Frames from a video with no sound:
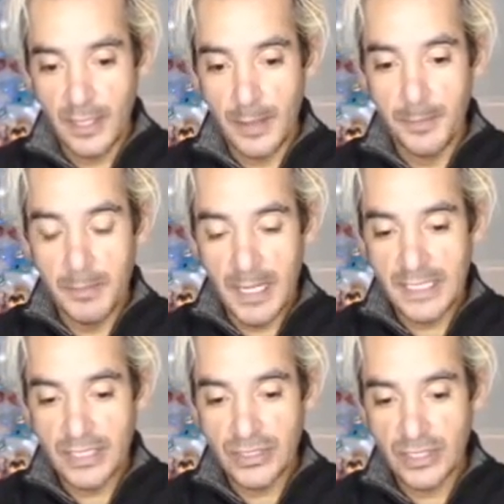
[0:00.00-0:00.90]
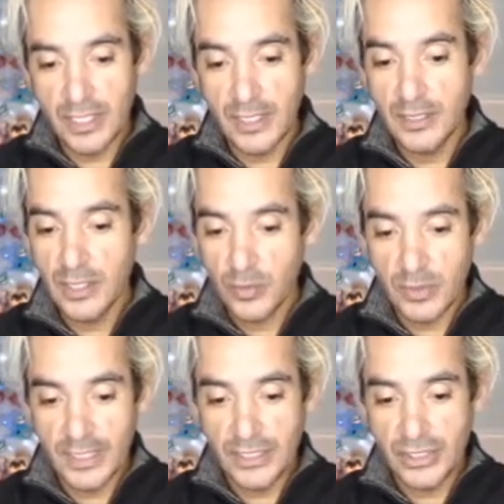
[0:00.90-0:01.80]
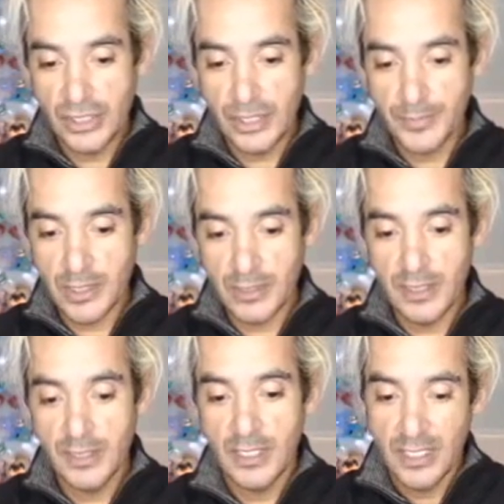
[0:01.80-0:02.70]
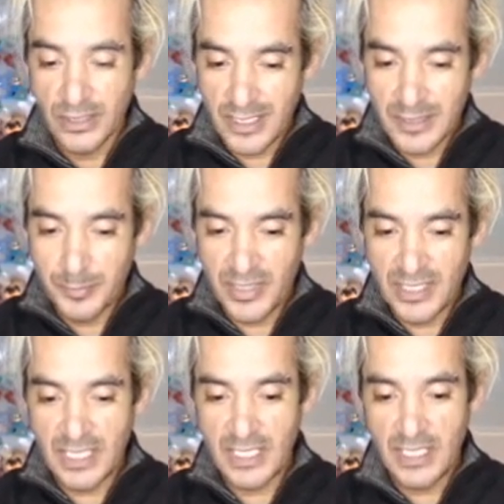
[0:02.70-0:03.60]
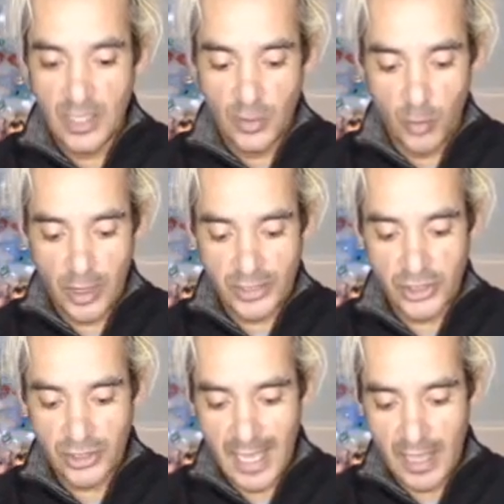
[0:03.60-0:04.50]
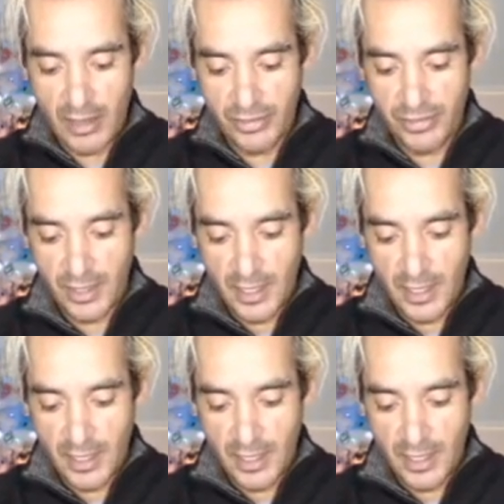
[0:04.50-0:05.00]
Money is good, relationships are good. You're just busy, watch your health.